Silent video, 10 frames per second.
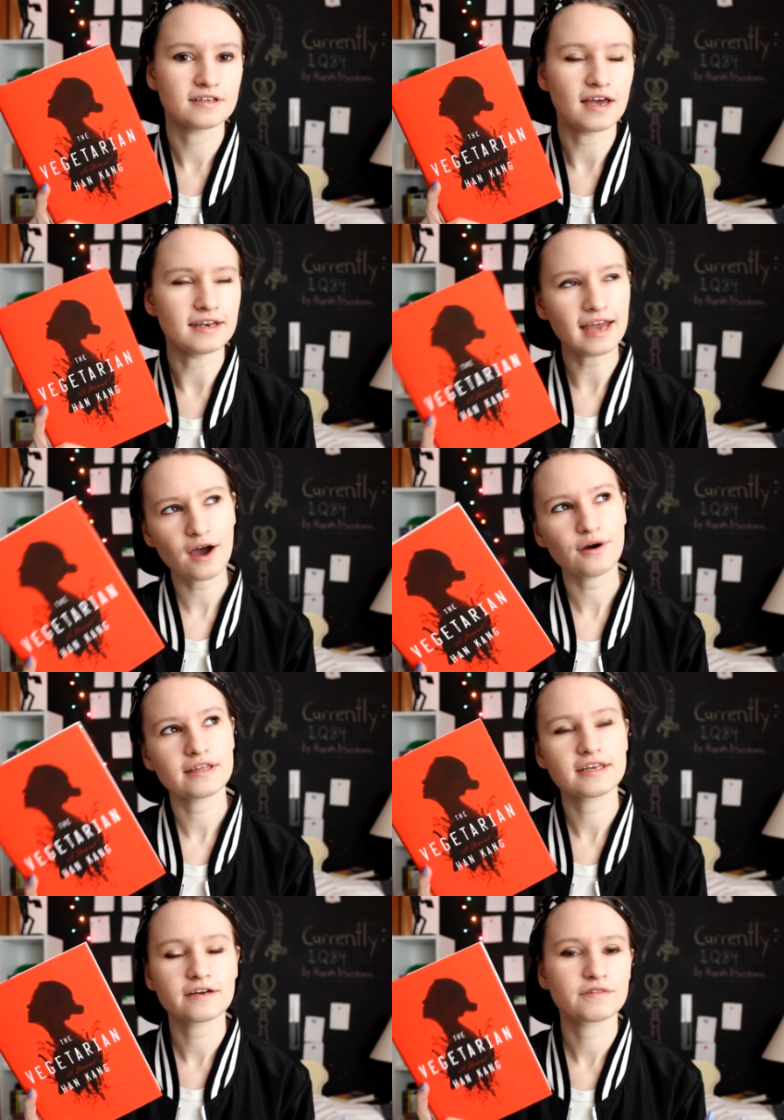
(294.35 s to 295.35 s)
and now I
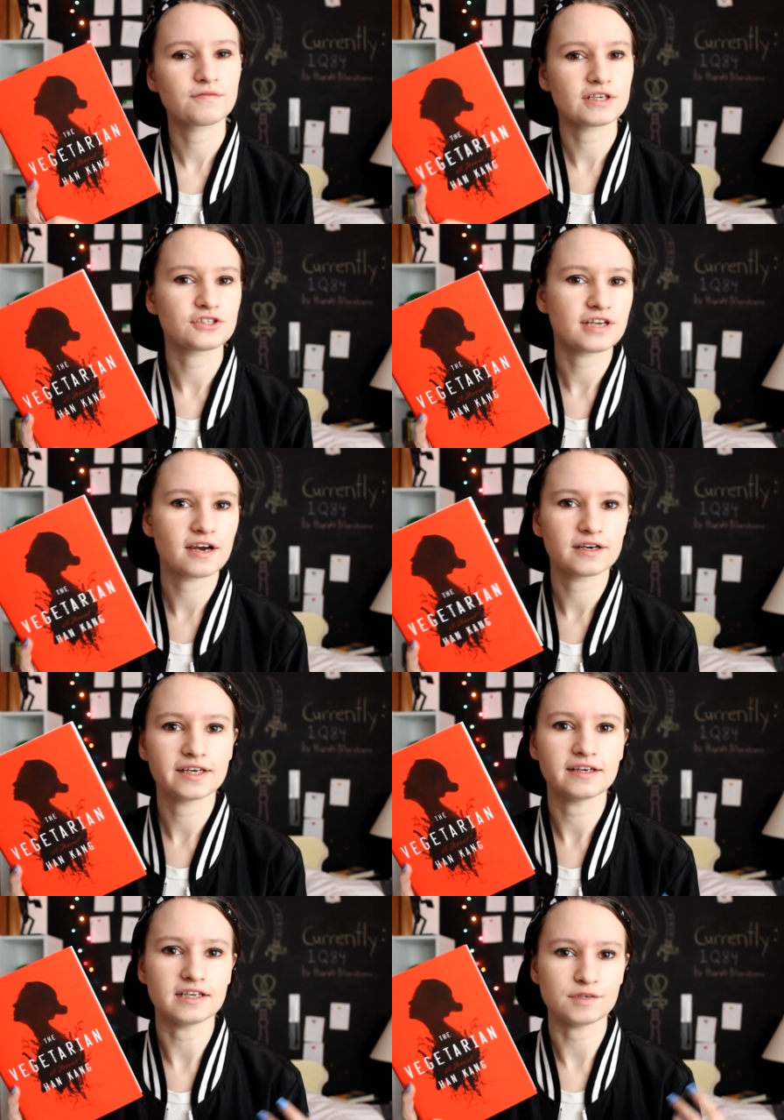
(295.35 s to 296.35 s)
think of The
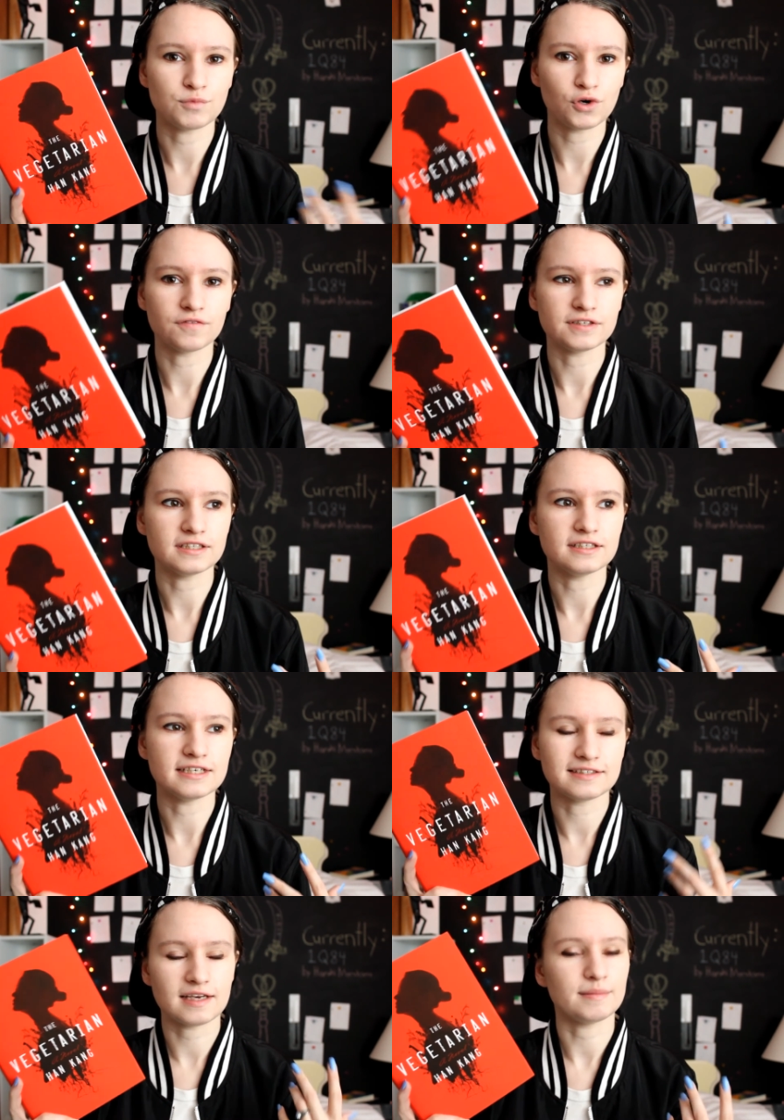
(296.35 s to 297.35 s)
Vegetarian as more of an
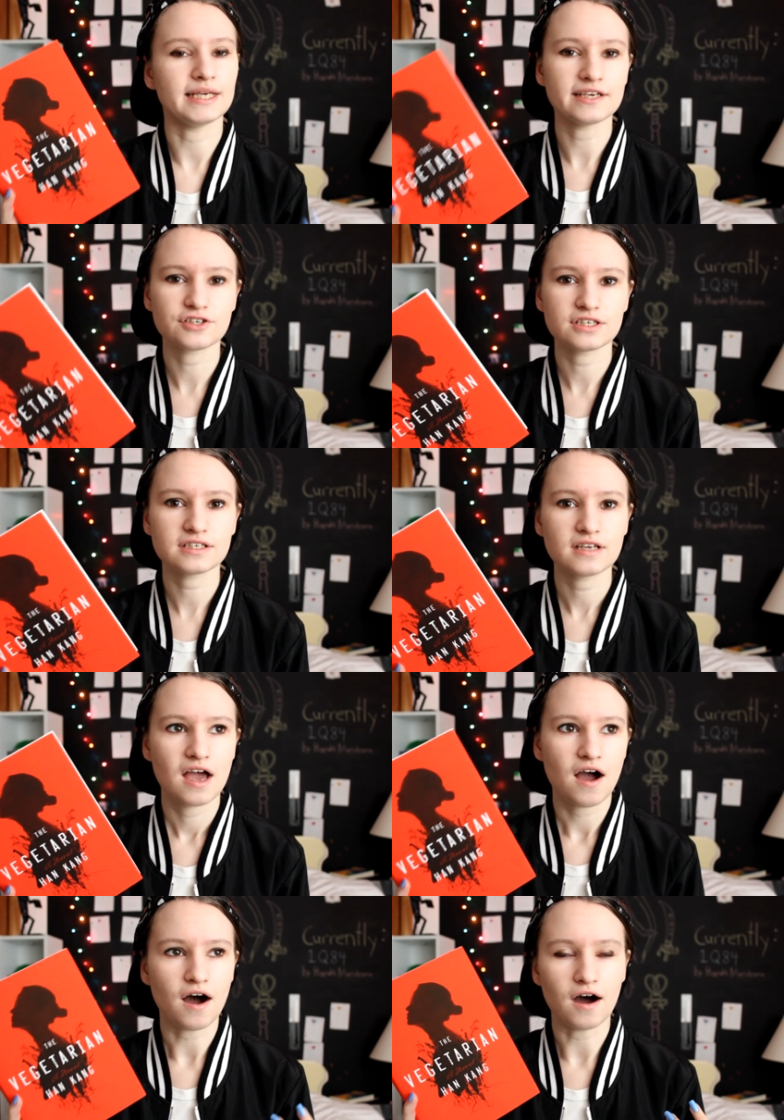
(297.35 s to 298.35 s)
examination
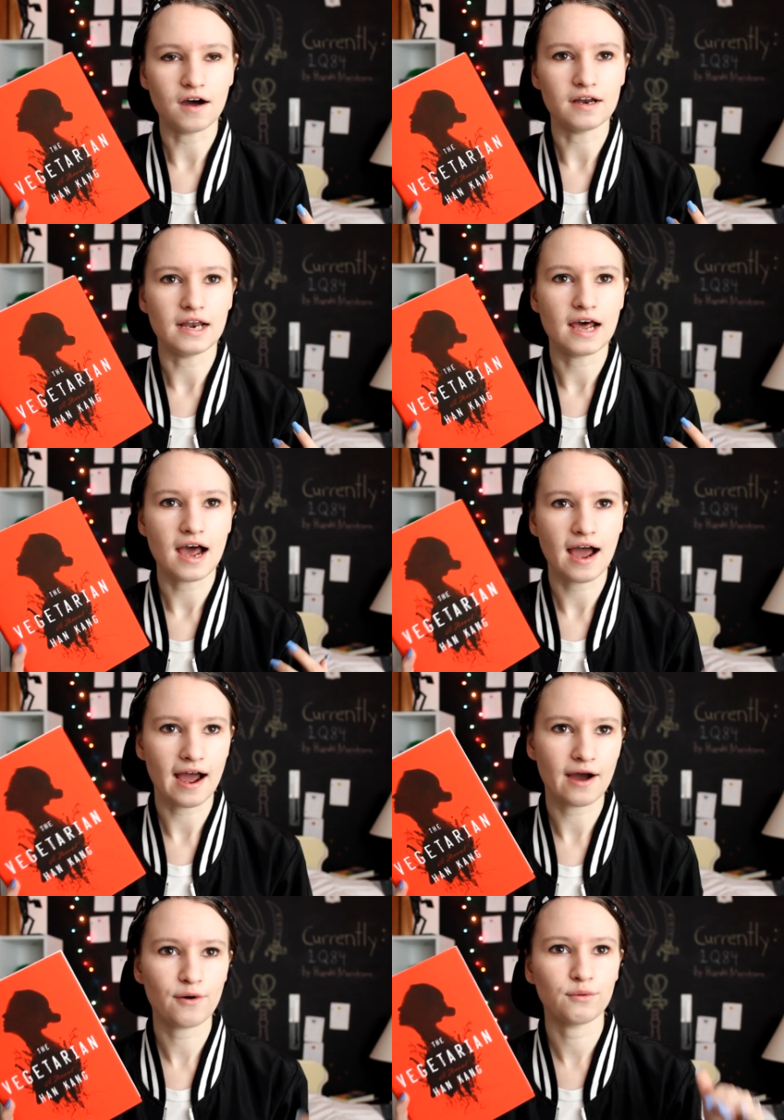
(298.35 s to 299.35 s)
on
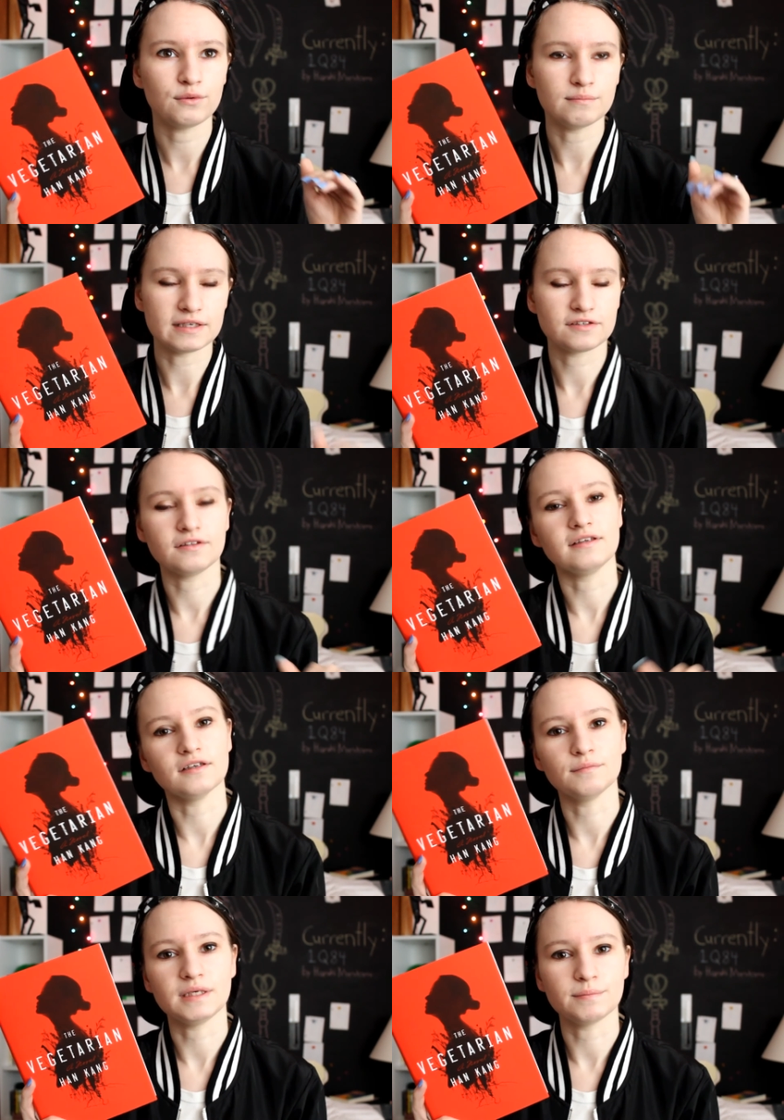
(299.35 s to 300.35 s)
how mentally
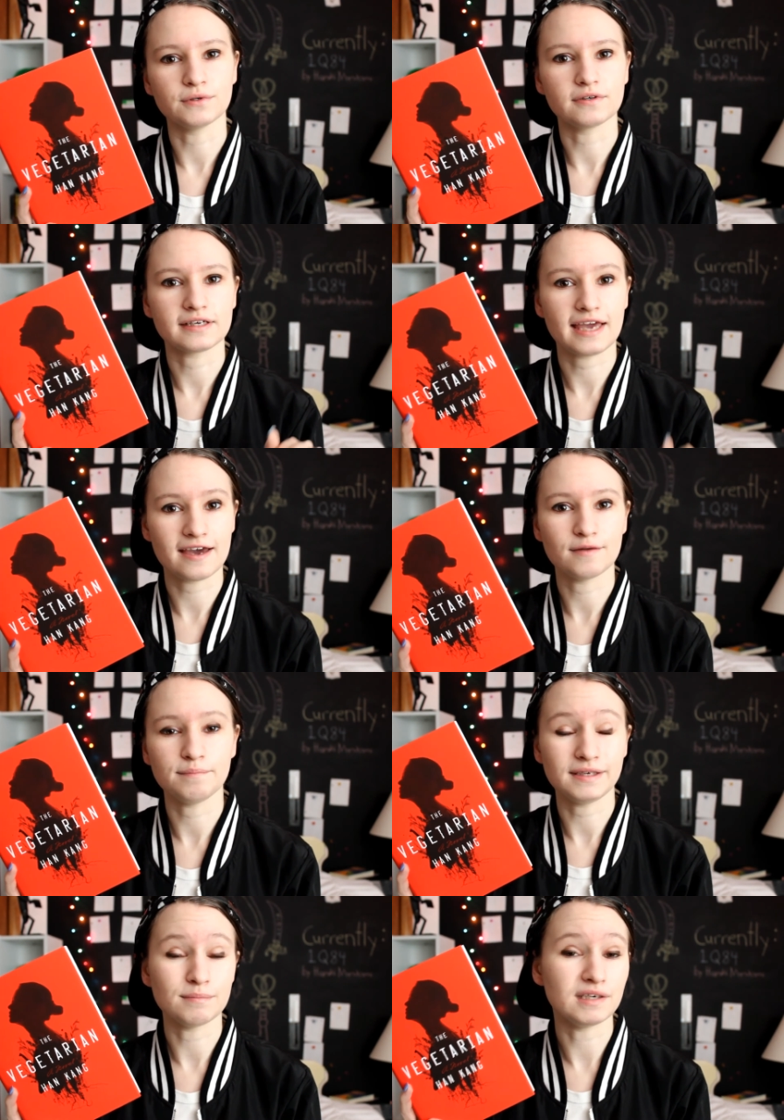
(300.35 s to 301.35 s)
ill people can
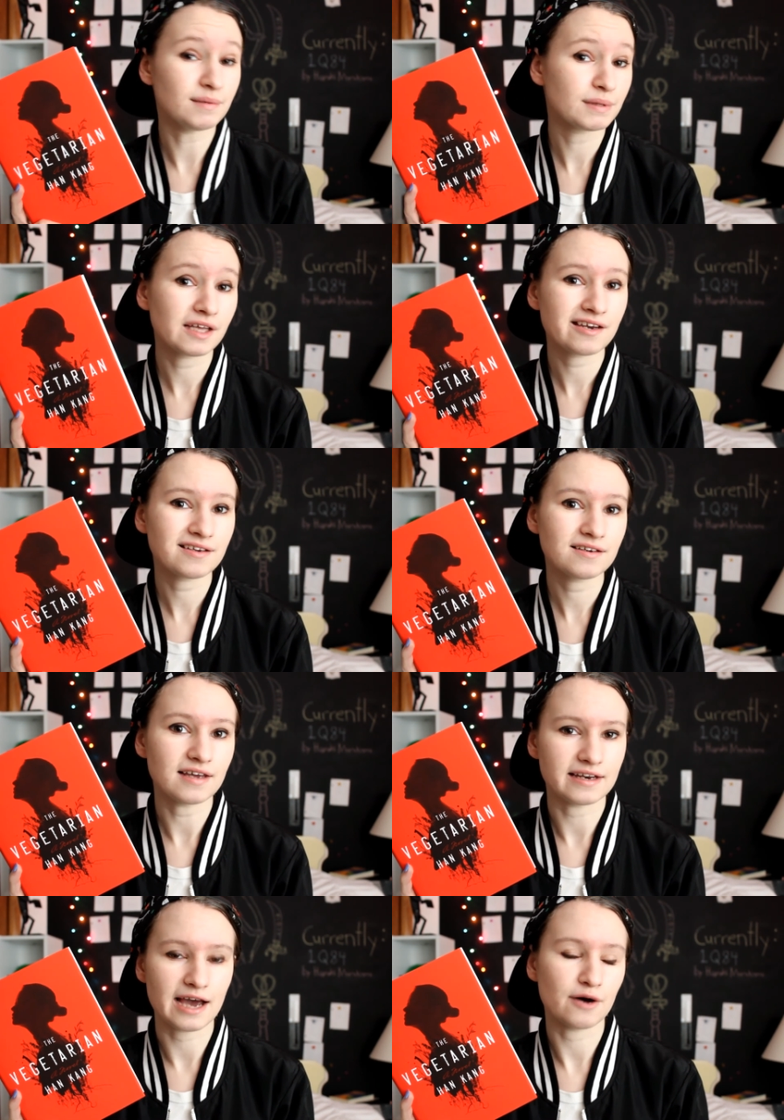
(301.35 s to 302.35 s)
be manipulated
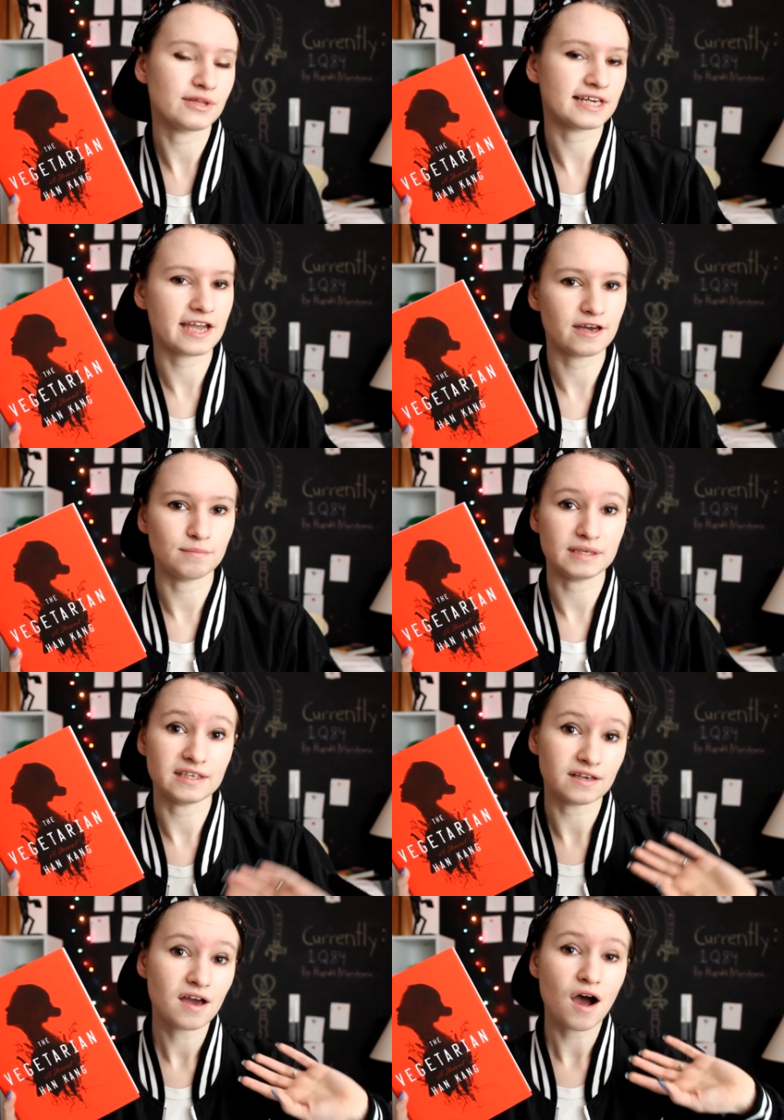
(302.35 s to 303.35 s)
and how they can be